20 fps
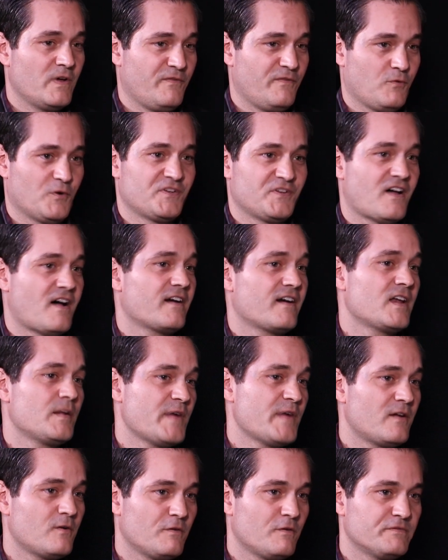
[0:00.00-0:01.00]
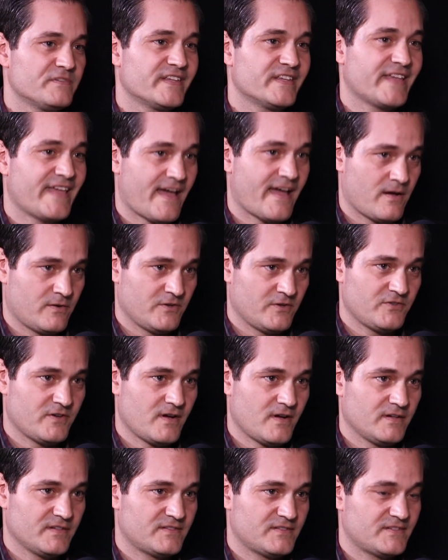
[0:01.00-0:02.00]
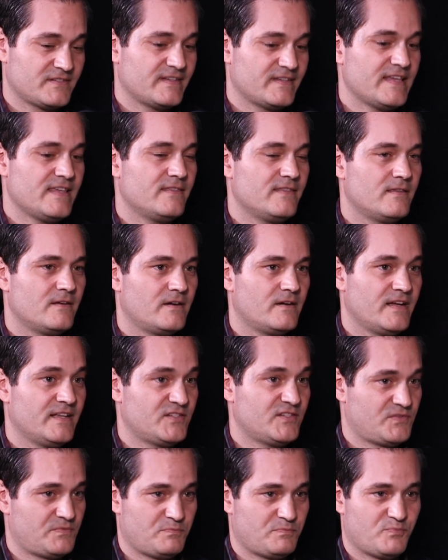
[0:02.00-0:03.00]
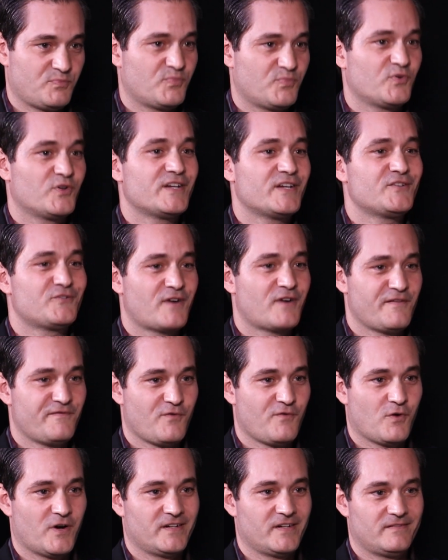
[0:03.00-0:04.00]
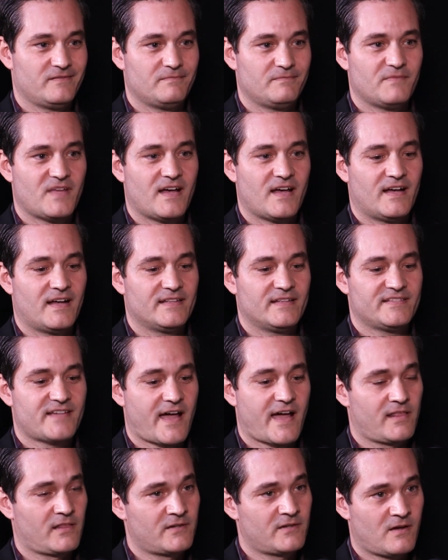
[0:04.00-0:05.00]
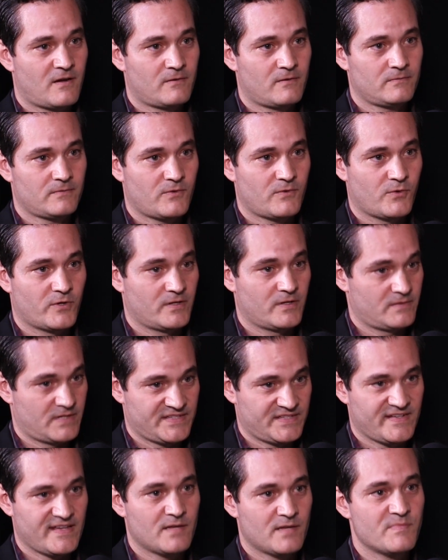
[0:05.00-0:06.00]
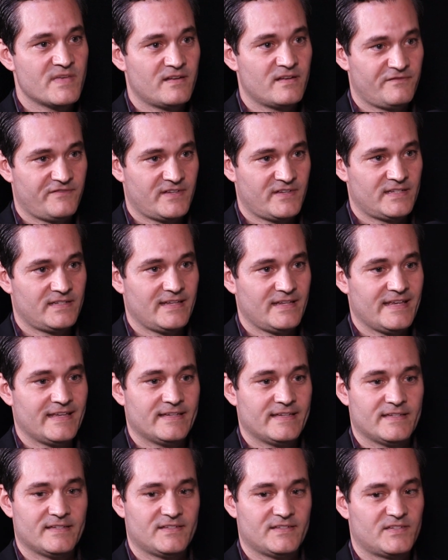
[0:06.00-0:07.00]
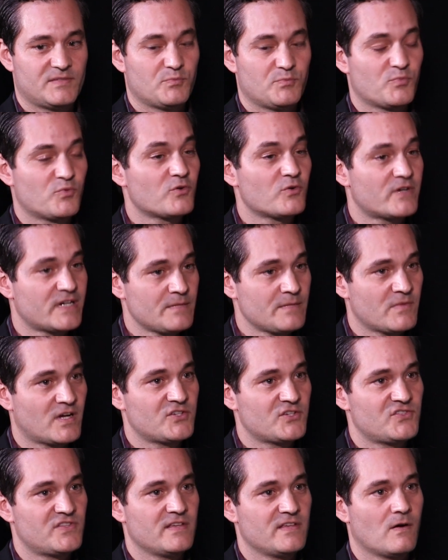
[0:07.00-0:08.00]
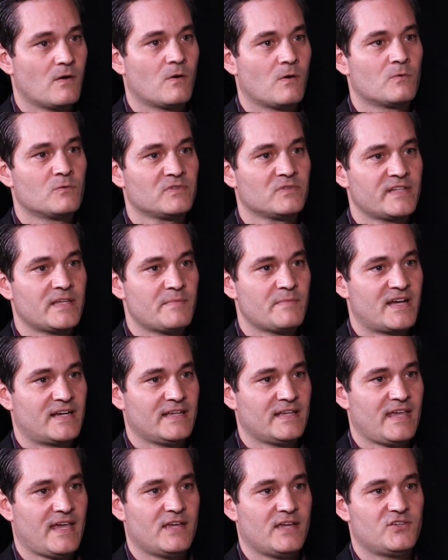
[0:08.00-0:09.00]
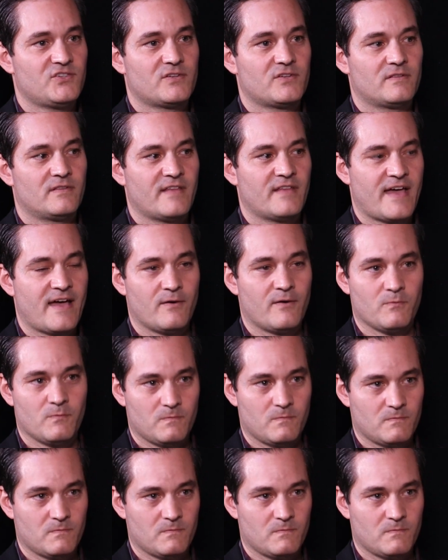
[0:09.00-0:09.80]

if we're talking about over the counter drugs, it's pretty straightforward. Tylenol or acetaminophen is pretty much the only medication that